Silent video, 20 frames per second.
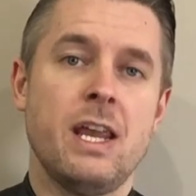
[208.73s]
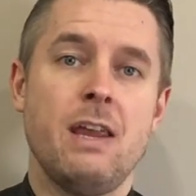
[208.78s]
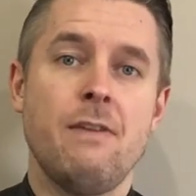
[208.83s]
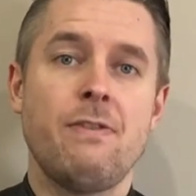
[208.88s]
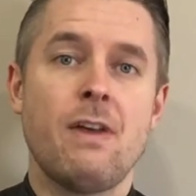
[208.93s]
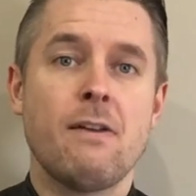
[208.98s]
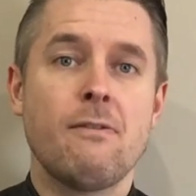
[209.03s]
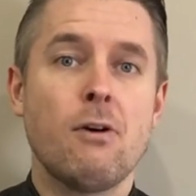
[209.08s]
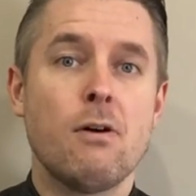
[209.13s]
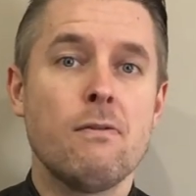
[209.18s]
if
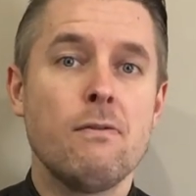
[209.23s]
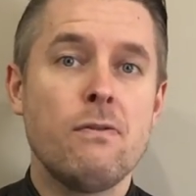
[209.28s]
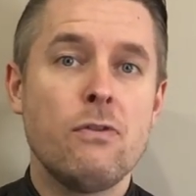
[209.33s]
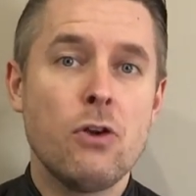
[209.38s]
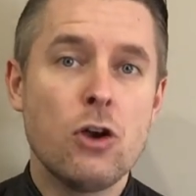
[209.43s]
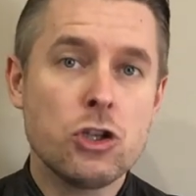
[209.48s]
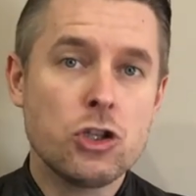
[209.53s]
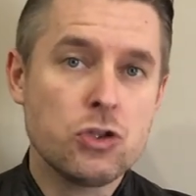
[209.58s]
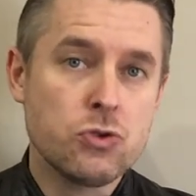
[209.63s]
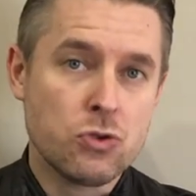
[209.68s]
they've got
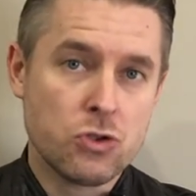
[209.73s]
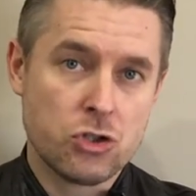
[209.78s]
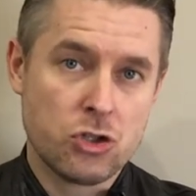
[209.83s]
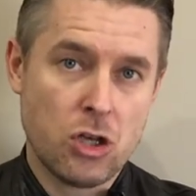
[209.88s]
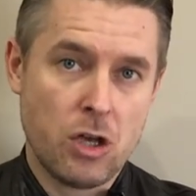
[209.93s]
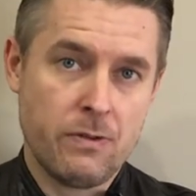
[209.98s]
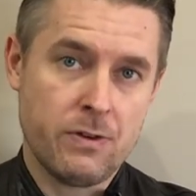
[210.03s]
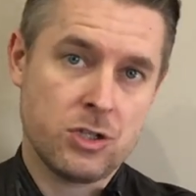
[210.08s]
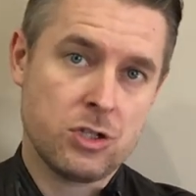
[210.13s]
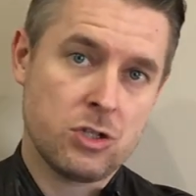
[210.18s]
virtual
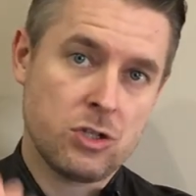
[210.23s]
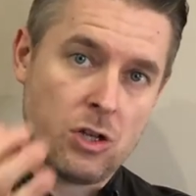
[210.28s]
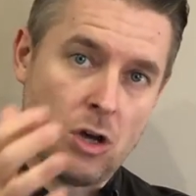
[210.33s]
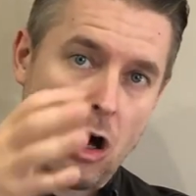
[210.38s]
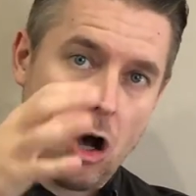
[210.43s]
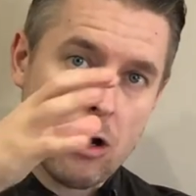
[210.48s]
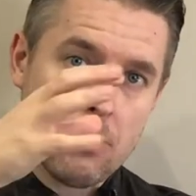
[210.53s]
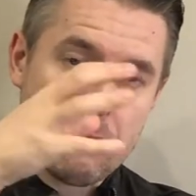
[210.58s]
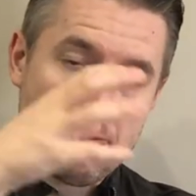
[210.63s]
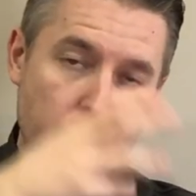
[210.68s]
servers
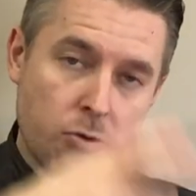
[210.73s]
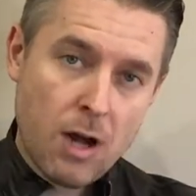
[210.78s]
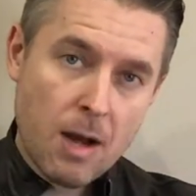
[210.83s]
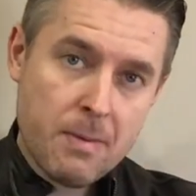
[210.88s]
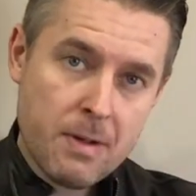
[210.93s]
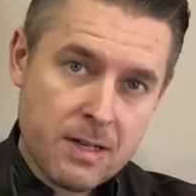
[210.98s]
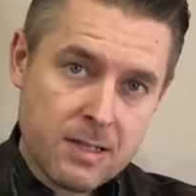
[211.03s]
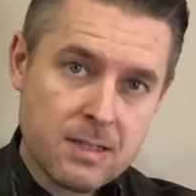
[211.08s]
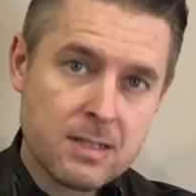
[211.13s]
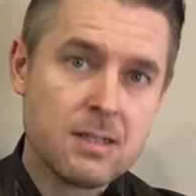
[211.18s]
on
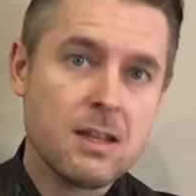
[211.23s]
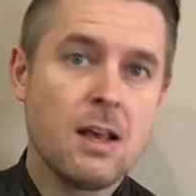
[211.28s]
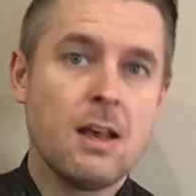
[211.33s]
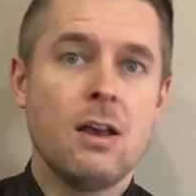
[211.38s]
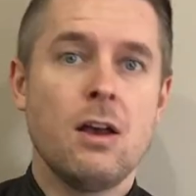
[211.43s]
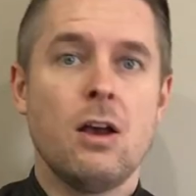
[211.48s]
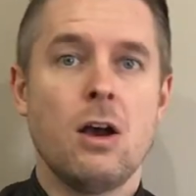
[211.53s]
premise,